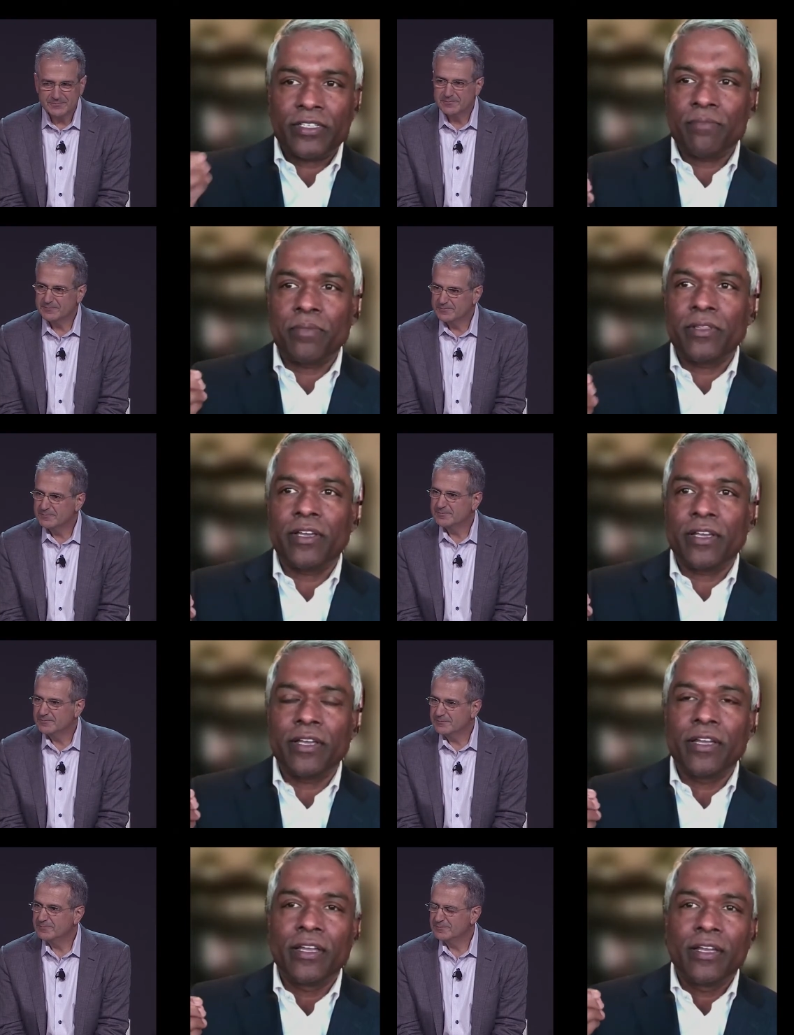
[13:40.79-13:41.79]
Speaker 1: simple thing.
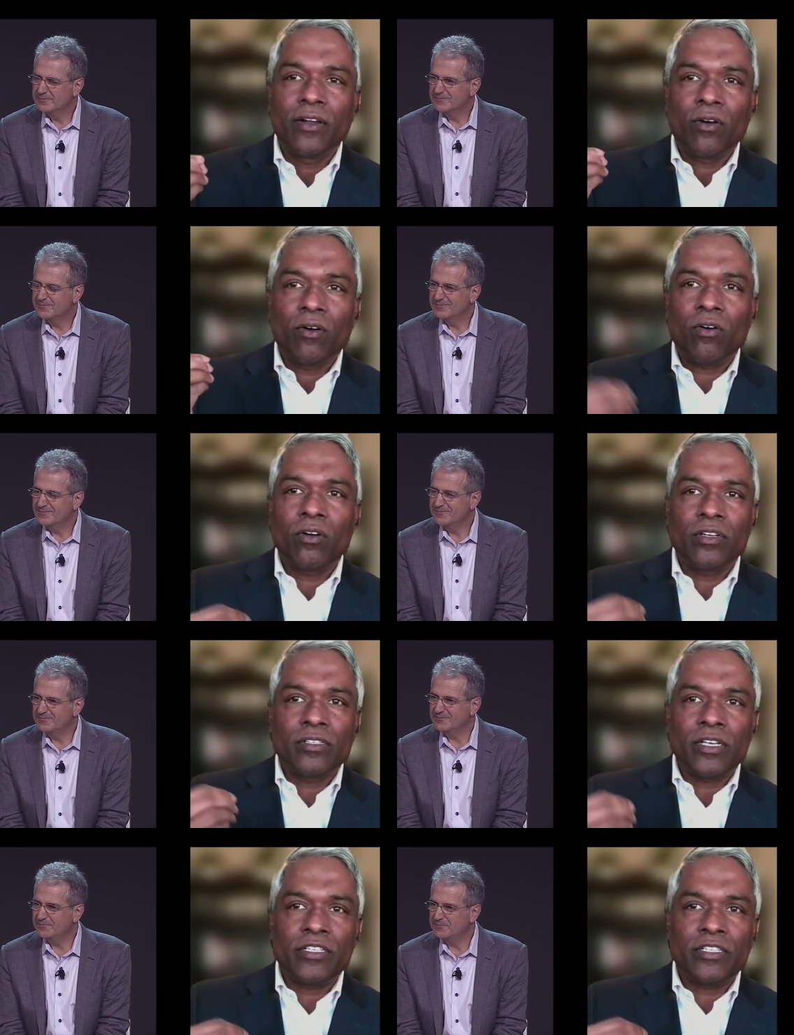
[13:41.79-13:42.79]

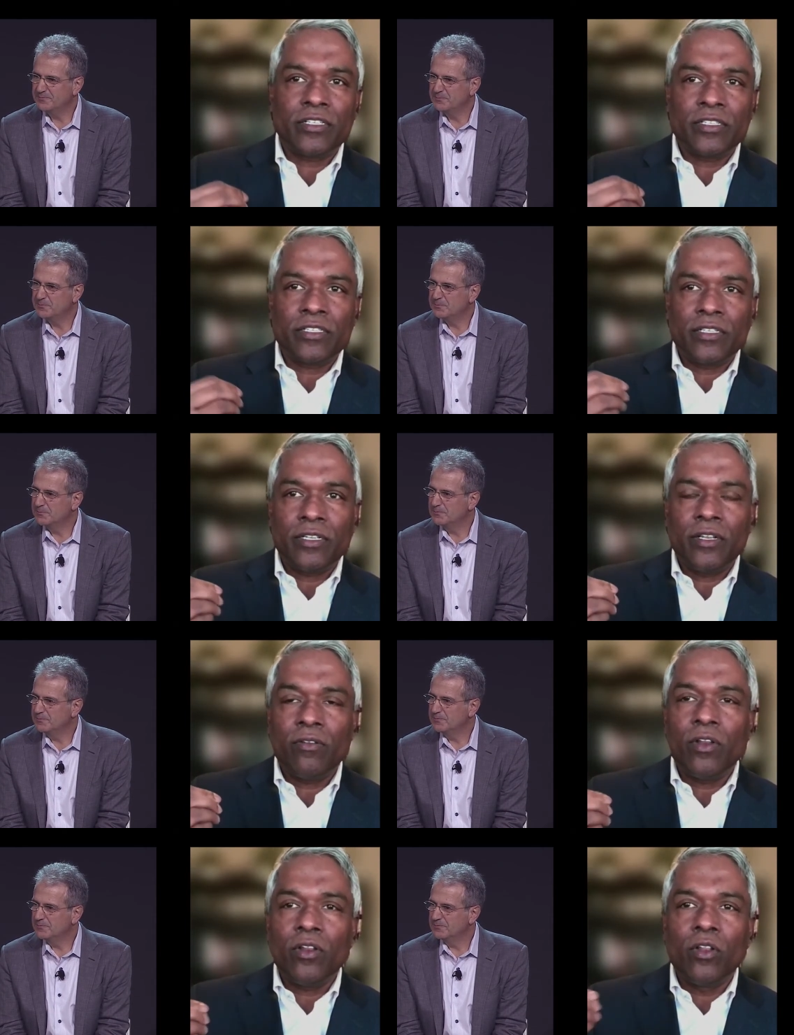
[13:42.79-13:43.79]
Organizations
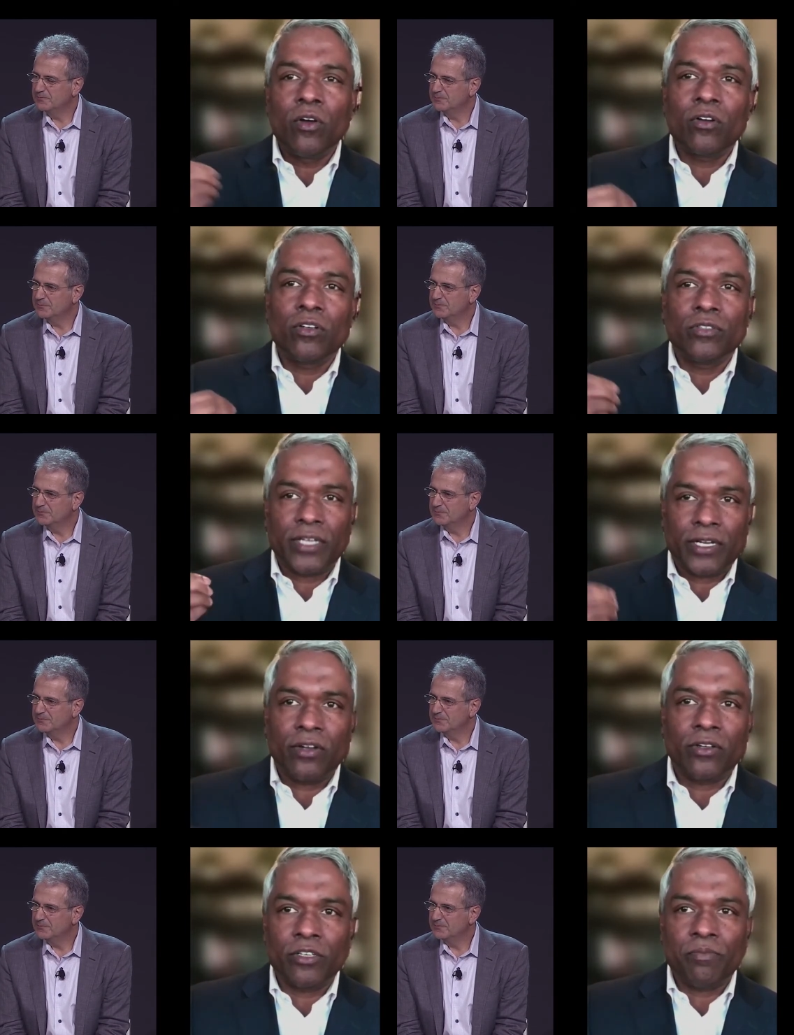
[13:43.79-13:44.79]
look to
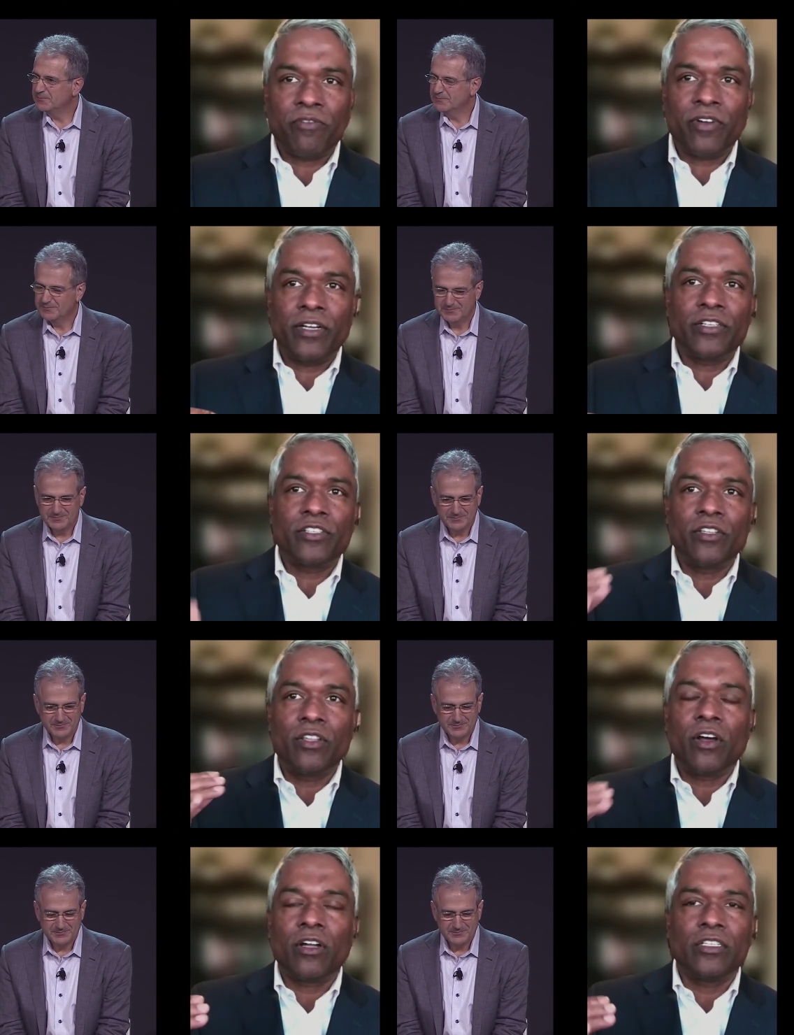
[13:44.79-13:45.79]
technology providers
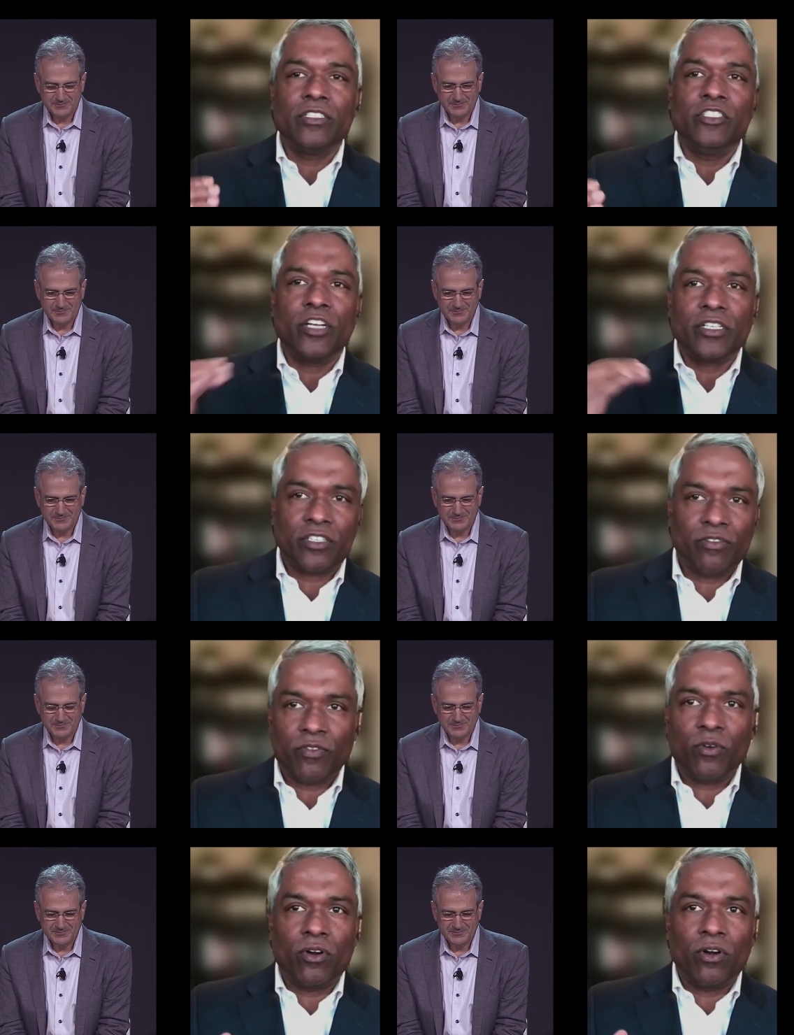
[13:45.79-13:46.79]
not just
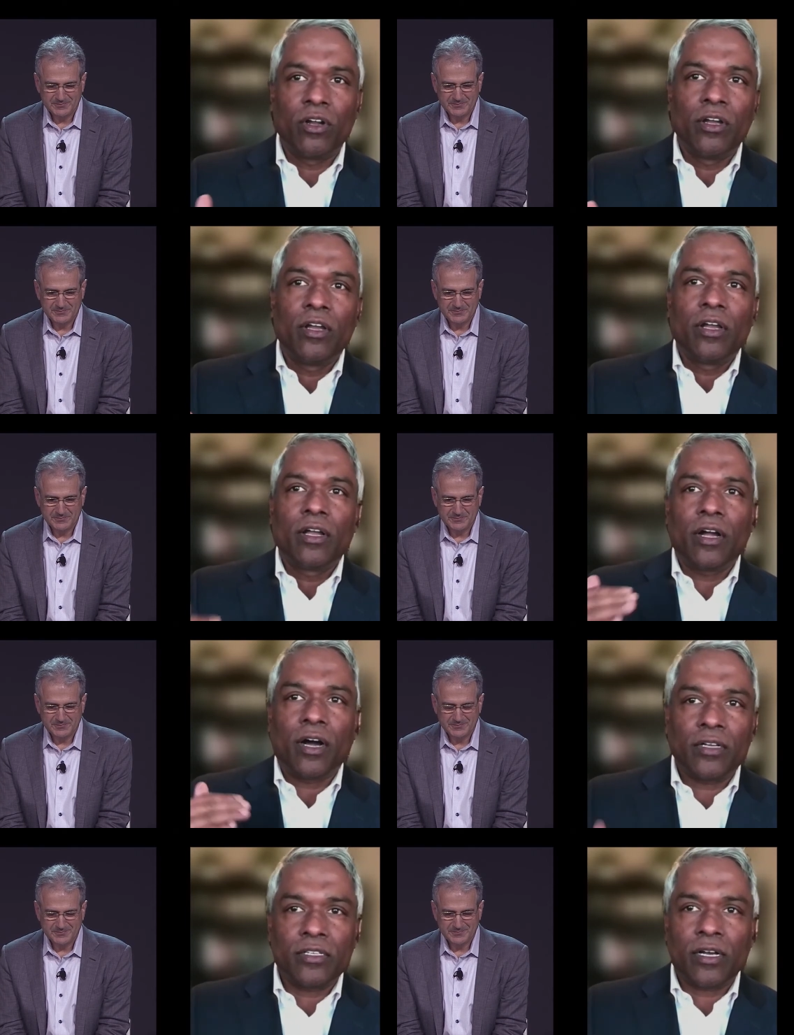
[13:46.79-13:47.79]
for
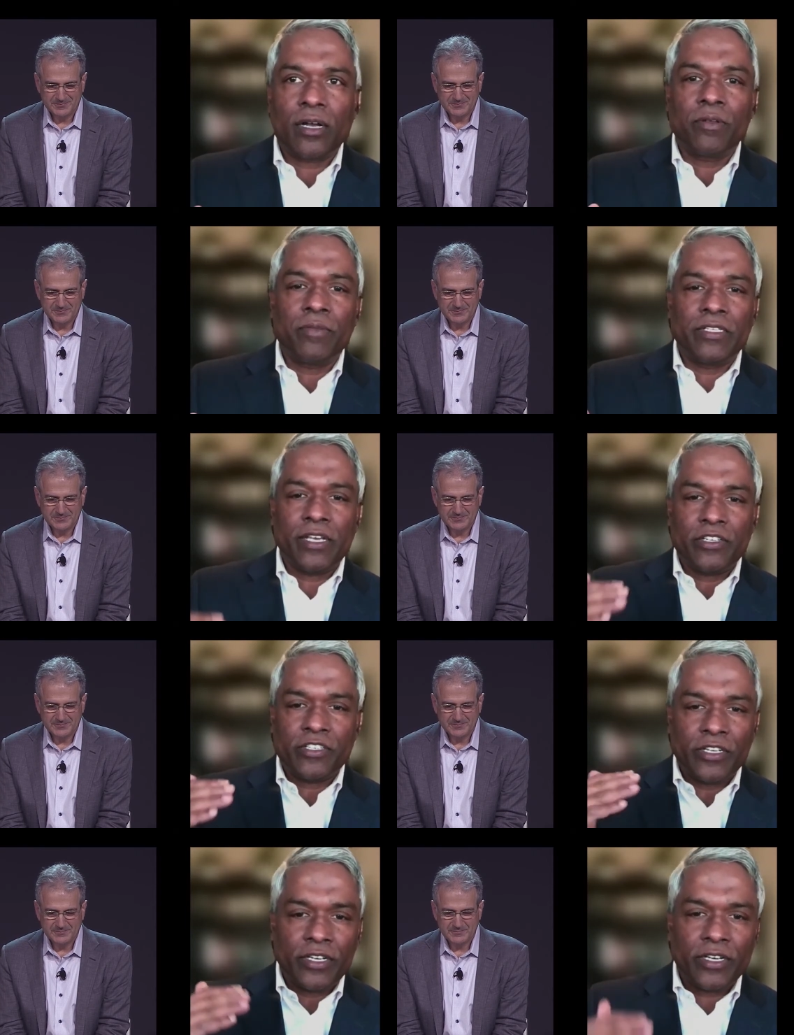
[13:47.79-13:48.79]
cost
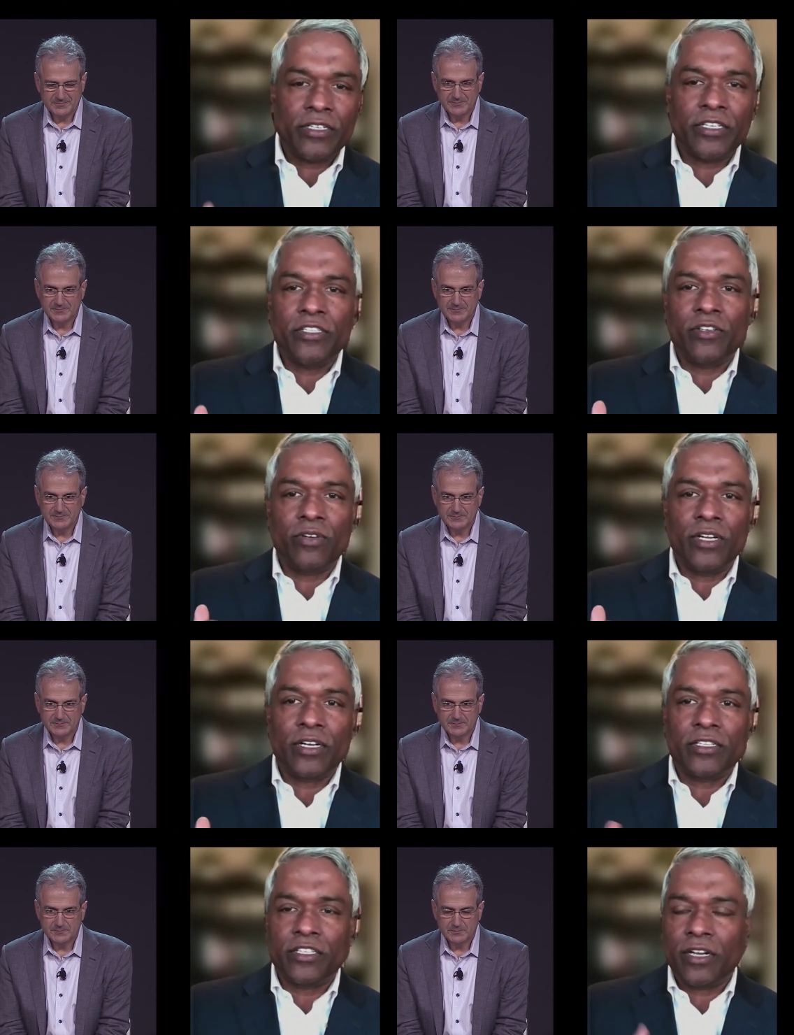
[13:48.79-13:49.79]
optimization and TCO reduction.